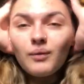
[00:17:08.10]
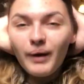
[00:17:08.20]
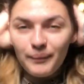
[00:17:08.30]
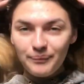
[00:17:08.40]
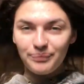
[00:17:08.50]

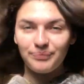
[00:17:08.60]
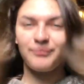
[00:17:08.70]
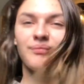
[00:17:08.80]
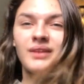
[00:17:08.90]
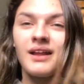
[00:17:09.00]
Well,
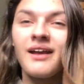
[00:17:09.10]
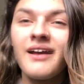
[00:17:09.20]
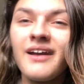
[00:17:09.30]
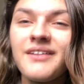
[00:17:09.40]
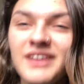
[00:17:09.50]

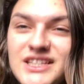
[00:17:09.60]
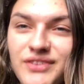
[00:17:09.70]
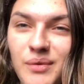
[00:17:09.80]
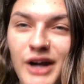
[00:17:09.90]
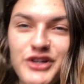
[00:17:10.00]
thanks
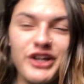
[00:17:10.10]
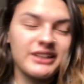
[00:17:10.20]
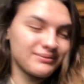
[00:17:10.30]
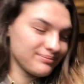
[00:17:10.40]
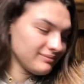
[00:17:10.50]
for
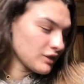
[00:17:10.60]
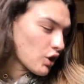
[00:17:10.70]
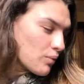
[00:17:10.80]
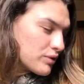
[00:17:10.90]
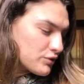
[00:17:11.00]
watching.
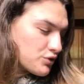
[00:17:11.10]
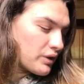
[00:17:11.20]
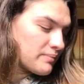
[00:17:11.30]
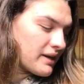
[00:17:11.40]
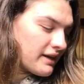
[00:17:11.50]
Hope you
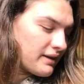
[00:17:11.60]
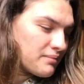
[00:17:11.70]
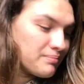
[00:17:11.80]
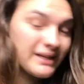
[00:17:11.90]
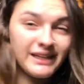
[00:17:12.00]
enjoyed my
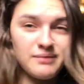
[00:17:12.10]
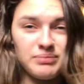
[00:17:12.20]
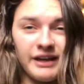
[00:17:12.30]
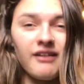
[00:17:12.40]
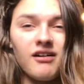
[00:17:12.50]
mini
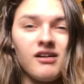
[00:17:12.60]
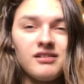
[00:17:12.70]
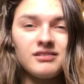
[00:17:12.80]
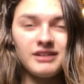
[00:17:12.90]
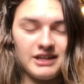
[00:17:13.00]
plant
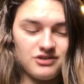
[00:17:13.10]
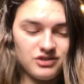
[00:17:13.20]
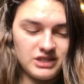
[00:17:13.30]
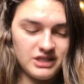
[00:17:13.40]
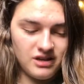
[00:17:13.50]
haul, I guess
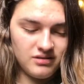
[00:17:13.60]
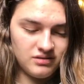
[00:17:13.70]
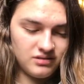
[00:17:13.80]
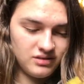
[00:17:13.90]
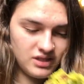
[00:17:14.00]
you can say.
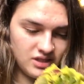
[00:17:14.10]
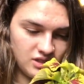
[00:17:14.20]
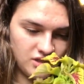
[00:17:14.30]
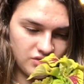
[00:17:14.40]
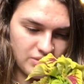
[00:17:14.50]

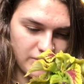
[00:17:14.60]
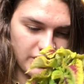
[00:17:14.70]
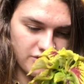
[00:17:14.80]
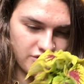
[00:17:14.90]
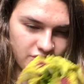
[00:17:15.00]
It's only
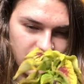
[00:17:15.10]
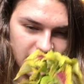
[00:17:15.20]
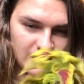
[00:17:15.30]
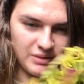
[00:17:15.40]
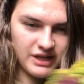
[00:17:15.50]
mini, there's only
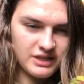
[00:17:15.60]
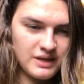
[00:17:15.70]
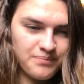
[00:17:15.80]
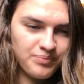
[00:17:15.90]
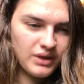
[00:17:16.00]
6 plants.
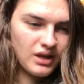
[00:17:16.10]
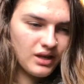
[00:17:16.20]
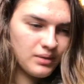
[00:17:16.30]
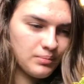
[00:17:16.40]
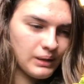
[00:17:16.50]

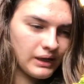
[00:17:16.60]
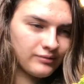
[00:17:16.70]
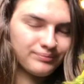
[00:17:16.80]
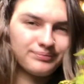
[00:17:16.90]
But